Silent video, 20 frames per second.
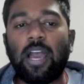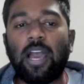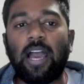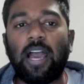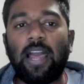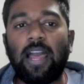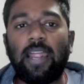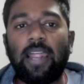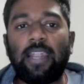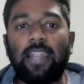
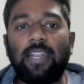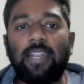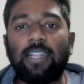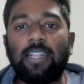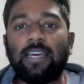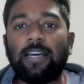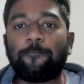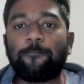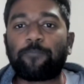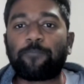
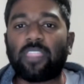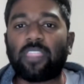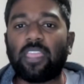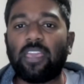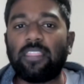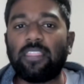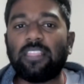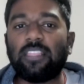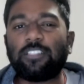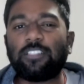And
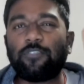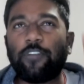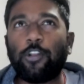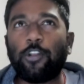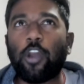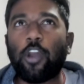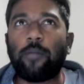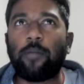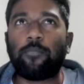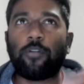in this
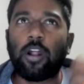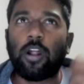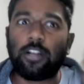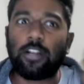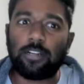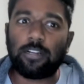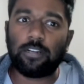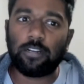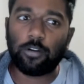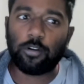video I am not
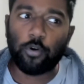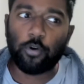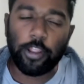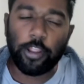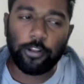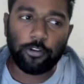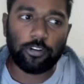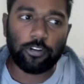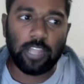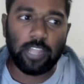
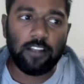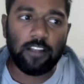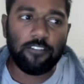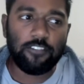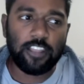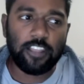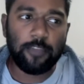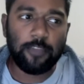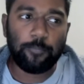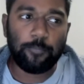going to
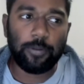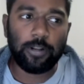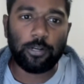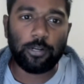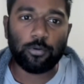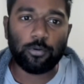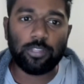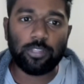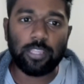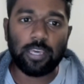delve deep
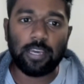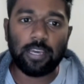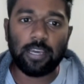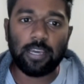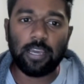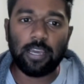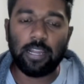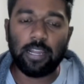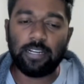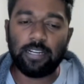into
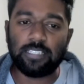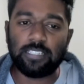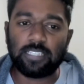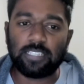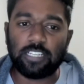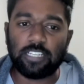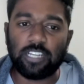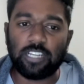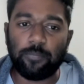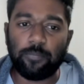the
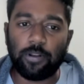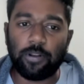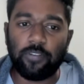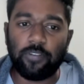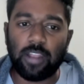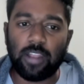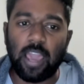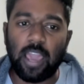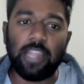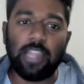discussion
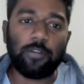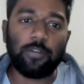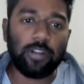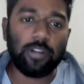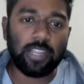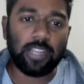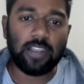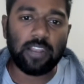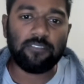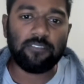between
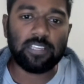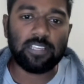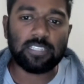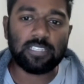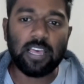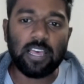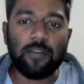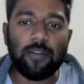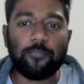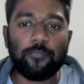I-20 and
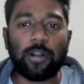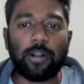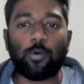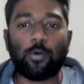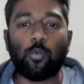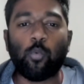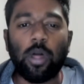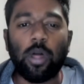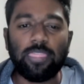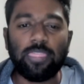visa,
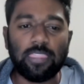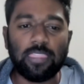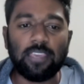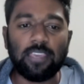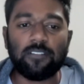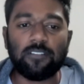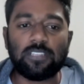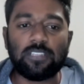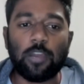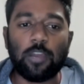but one
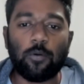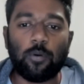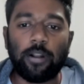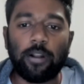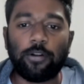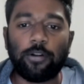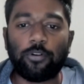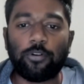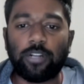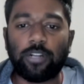thing which I
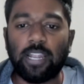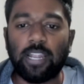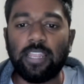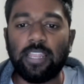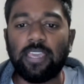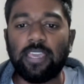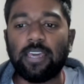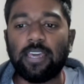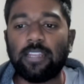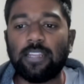wanted to tell
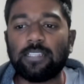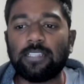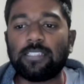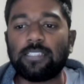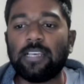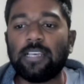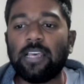here is,